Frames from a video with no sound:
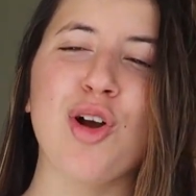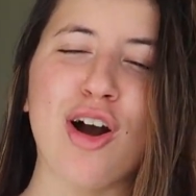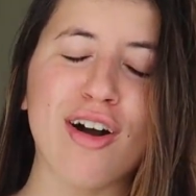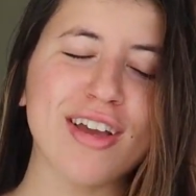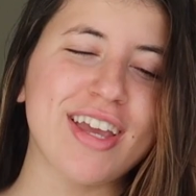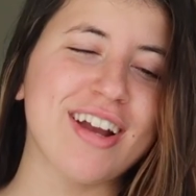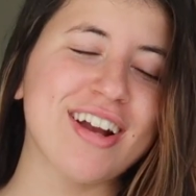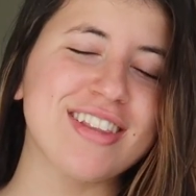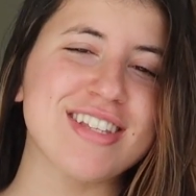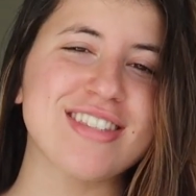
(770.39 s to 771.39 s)
We're all
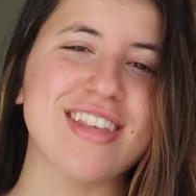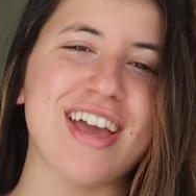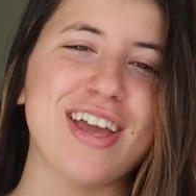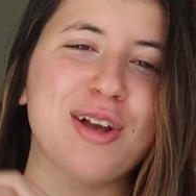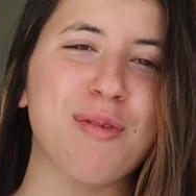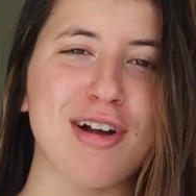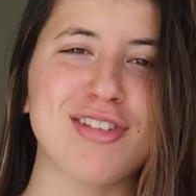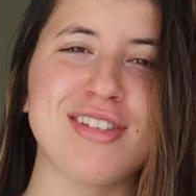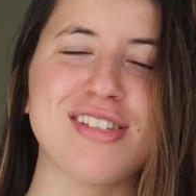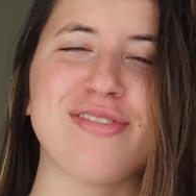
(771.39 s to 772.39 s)
here in this day. You're
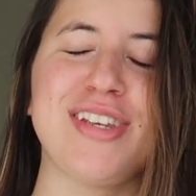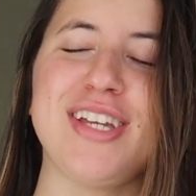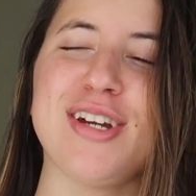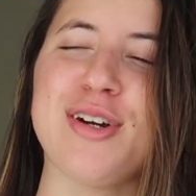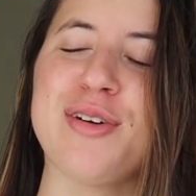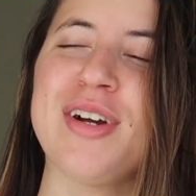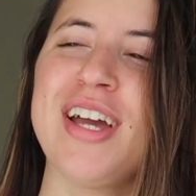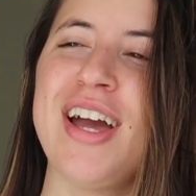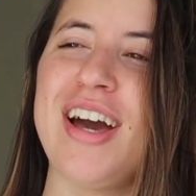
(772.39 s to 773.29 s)
watching this video.